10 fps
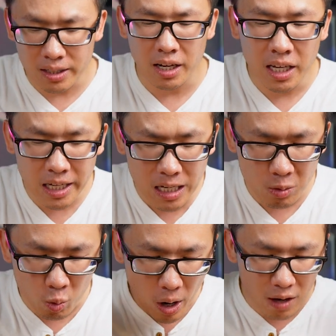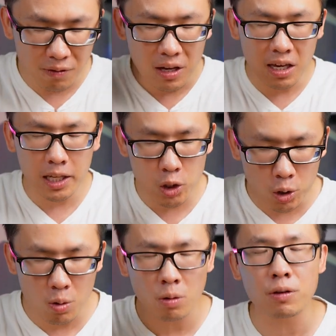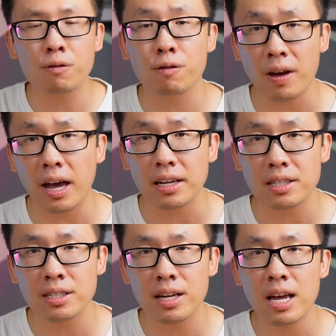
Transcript: the heat wave hits you on the face.